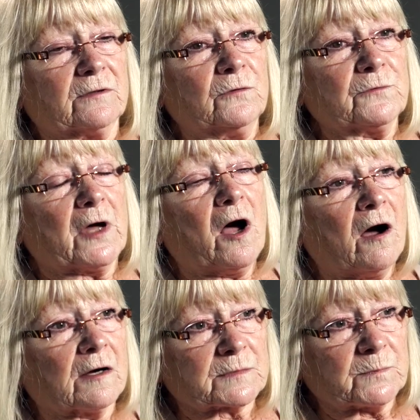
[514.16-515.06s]
All the
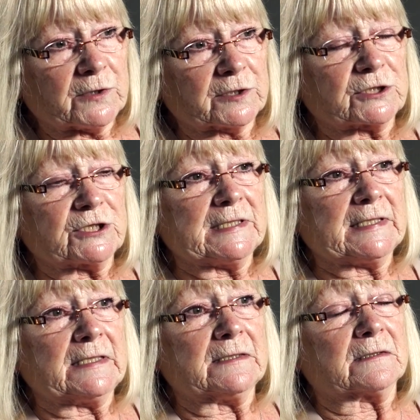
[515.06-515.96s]
hard work she
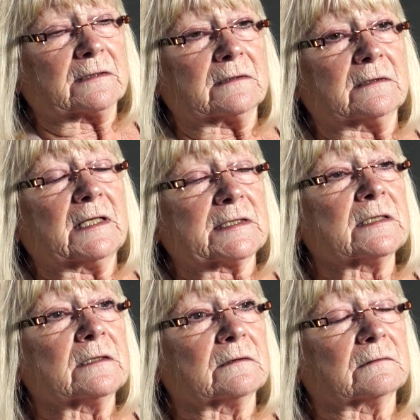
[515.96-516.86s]
did,
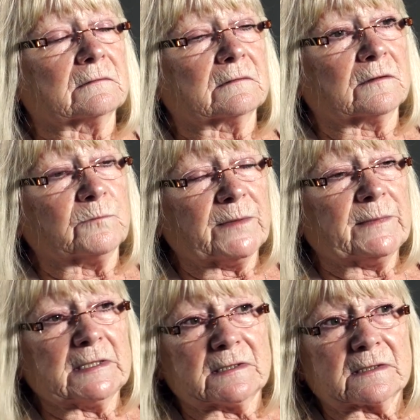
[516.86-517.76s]
getting the
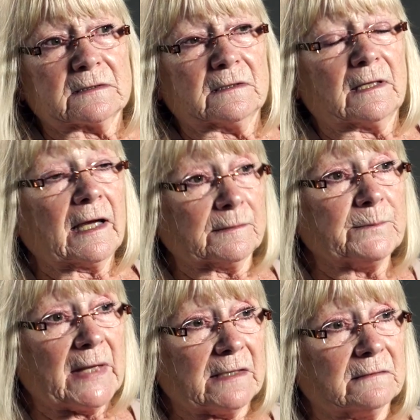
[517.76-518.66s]
women and
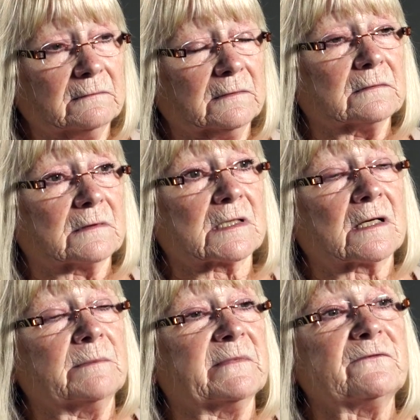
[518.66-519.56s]
men to
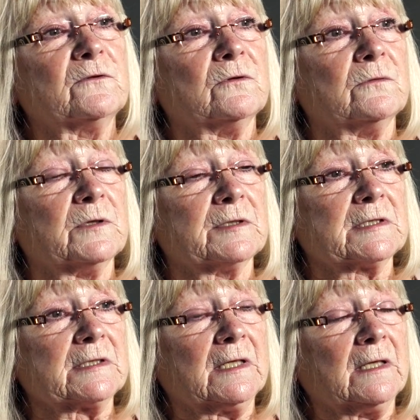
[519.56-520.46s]
come forward,